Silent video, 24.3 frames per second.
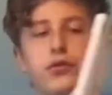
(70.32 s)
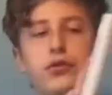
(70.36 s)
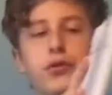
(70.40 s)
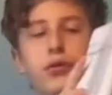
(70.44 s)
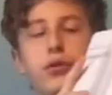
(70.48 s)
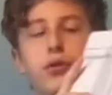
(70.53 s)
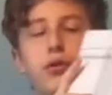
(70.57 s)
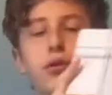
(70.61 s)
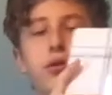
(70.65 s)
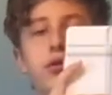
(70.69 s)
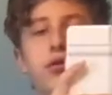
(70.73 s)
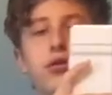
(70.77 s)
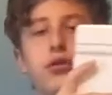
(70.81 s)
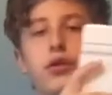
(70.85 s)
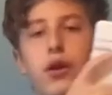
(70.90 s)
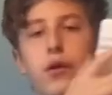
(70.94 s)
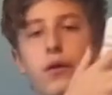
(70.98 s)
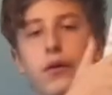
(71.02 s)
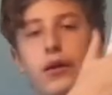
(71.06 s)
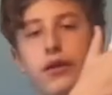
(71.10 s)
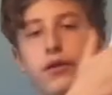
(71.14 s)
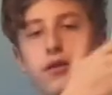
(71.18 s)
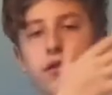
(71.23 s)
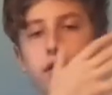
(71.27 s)
rulers
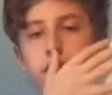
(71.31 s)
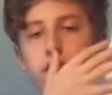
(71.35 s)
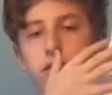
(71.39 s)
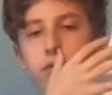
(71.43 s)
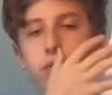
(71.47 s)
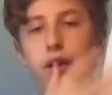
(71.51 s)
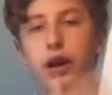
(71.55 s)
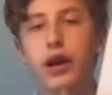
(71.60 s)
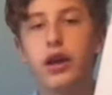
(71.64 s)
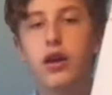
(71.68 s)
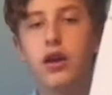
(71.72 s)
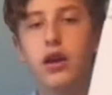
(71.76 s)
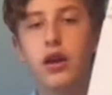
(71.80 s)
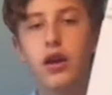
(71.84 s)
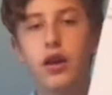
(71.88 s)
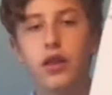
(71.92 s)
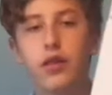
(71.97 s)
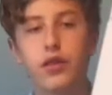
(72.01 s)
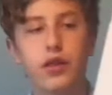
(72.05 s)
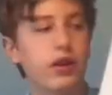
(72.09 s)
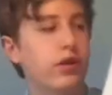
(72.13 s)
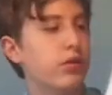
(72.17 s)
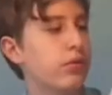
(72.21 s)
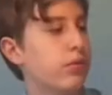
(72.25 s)
going this way,
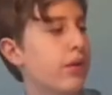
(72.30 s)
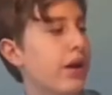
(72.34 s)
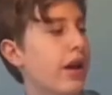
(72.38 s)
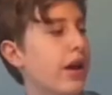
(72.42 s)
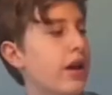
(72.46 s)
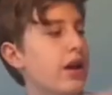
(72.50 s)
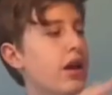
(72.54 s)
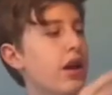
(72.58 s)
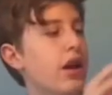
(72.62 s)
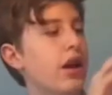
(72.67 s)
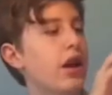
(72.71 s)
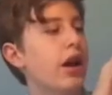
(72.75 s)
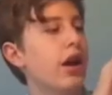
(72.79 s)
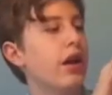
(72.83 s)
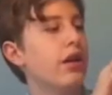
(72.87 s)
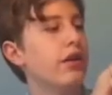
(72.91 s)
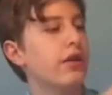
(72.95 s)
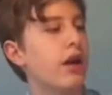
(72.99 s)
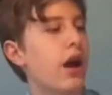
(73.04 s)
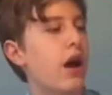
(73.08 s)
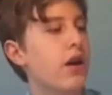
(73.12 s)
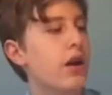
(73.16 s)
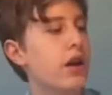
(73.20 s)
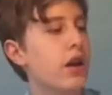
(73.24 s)
and
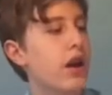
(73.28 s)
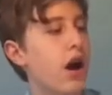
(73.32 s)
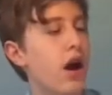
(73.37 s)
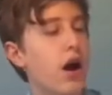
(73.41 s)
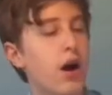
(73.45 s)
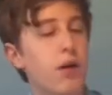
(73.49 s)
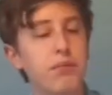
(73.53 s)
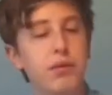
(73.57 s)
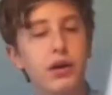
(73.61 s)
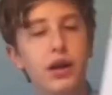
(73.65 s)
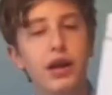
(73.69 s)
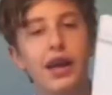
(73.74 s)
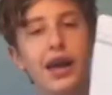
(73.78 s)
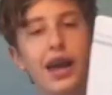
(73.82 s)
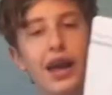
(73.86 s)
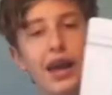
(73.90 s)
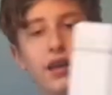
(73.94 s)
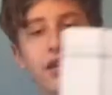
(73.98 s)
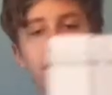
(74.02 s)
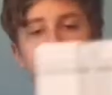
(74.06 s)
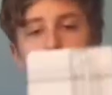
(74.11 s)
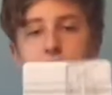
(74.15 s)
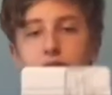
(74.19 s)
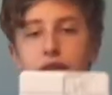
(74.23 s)
down and up,
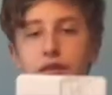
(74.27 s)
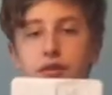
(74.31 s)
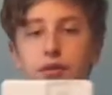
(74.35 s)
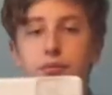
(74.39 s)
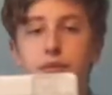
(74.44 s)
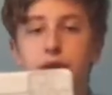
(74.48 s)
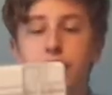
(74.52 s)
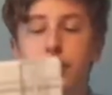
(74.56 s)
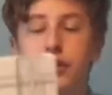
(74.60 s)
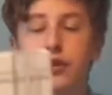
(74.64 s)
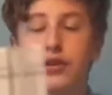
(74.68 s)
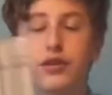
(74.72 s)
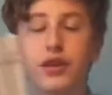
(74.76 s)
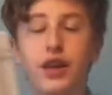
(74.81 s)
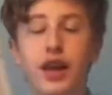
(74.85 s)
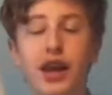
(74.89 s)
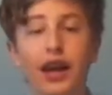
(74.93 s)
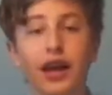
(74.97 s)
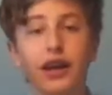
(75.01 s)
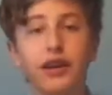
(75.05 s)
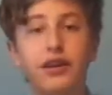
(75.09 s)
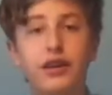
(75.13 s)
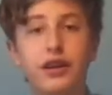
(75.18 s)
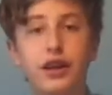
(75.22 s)
in centimeters
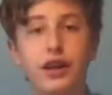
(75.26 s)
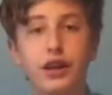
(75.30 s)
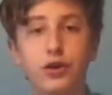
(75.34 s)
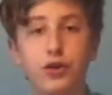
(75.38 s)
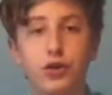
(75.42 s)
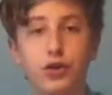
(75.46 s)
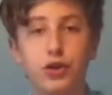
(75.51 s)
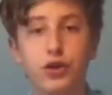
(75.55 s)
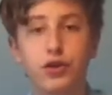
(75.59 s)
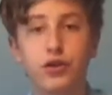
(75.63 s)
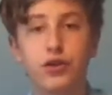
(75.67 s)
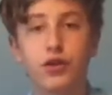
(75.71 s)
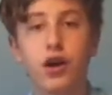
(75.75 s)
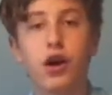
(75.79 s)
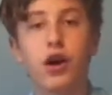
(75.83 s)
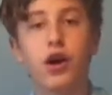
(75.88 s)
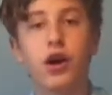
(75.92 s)
and in inches.